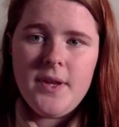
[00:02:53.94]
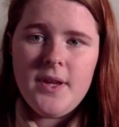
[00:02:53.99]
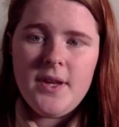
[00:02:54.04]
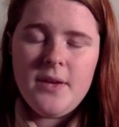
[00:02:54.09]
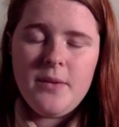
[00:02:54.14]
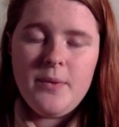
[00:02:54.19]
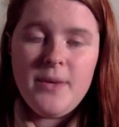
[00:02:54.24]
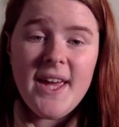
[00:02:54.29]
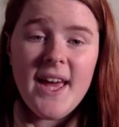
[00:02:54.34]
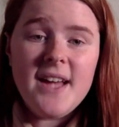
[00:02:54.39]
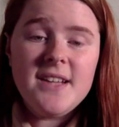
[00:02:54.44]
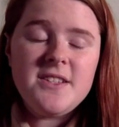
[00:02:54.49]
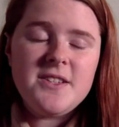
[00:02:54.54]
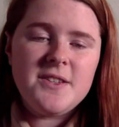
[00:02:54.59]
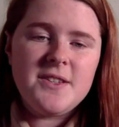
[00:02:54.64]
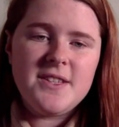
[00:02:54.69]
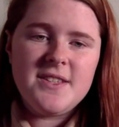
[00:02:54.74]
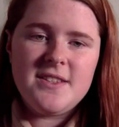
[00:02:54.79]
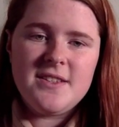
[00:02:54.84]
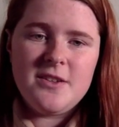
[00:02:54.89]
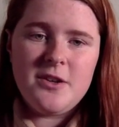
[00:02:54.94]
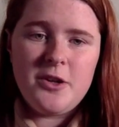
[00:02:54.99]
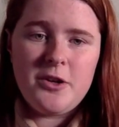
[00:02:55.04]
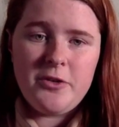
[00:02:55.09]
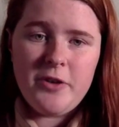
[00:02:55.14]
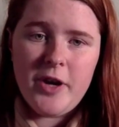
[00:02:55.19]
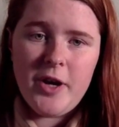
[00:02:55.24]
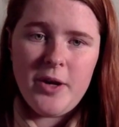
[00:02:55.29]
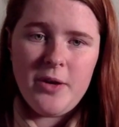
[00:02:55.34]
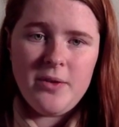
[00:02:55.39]
We can do this on
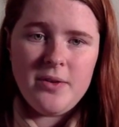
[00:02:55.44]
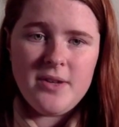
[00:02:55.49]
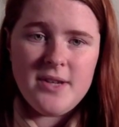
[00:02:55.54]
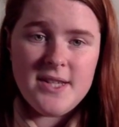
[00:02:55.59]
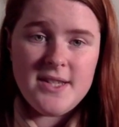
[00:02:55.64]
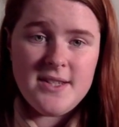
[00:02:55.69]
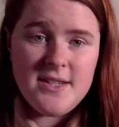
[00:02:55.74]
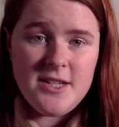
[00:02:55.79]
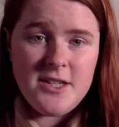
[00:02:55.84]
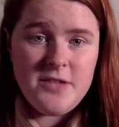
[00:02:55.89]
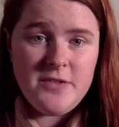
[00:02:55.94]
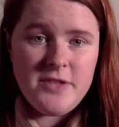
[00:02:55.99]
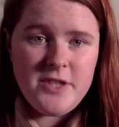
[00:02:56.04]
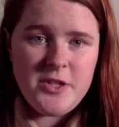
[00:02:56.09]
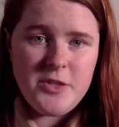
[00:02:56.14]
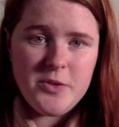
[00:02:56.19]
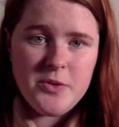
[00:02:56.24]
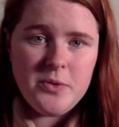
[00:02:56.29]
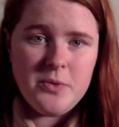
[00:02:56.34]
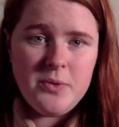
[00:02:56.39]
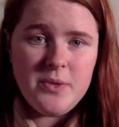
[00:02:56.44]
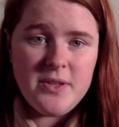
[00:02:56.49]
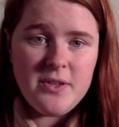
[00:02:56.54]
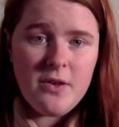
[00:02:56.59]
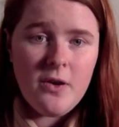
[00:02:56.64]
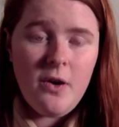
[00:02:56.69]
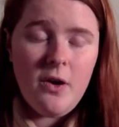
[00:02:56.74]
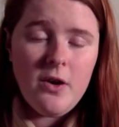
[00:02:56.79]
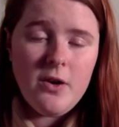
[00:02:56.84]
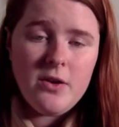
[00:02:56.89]
our own, as an individual, with
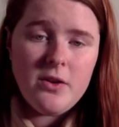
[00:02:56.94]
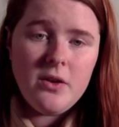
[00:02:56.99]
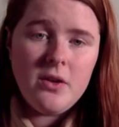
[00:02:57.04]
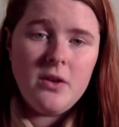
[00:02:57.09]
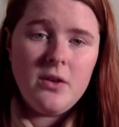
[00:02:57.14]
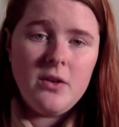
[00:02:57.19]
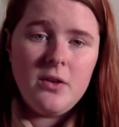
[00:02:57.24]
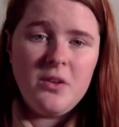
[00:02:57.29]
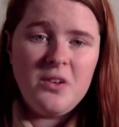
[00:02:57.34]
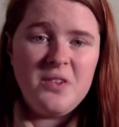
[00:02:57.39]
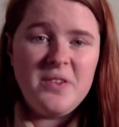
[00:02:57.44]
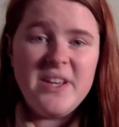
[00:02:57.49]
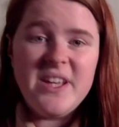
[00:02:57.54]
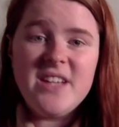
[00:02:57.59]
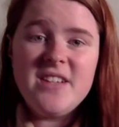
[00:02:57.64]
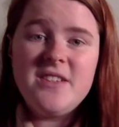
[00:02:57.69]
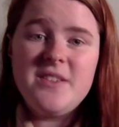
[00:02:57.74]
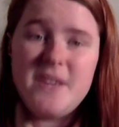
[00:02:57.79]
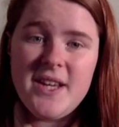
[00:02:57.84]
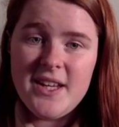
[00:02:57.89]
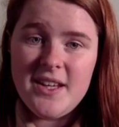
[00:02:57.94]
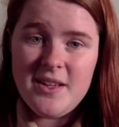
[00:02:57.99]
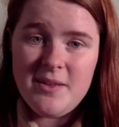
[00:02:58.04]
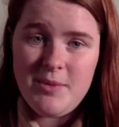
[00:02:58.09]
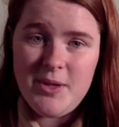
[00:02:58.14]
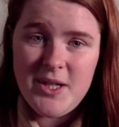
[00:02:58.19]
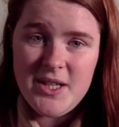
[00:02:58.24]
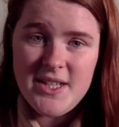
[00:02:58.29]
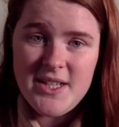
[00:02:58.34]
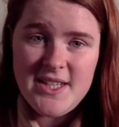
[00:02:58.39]
God, or we can do it in
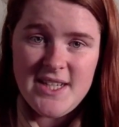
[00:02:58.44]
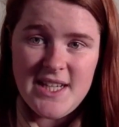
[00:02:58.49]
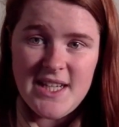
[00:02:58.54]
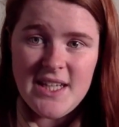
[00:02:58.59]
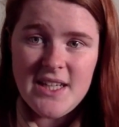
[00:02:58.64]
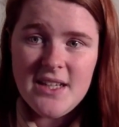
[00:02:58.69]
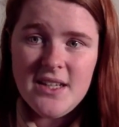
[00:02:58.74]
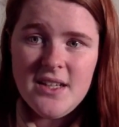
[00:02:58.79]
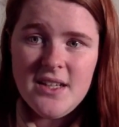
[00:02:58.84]
community.